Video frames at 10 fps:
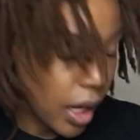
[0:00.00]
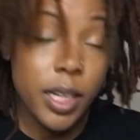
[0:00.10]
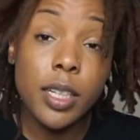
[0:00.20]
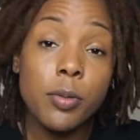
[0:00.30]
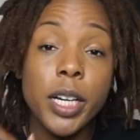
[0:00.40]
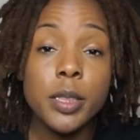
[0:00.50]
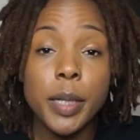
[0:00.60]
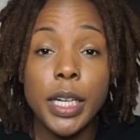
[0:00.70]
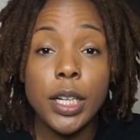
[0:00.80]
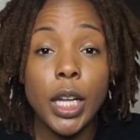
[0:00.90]
I need to wash my
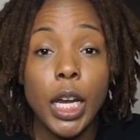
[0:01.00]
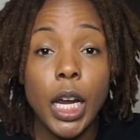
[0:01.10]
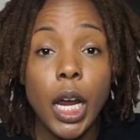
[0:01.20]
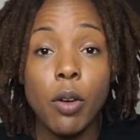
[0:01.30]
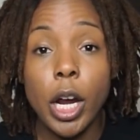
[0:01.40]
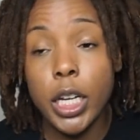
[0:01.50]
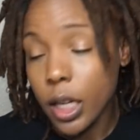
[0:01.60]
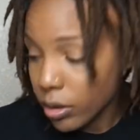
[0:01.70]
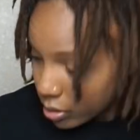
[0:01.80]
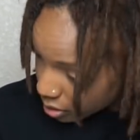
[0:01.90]
hair like right now.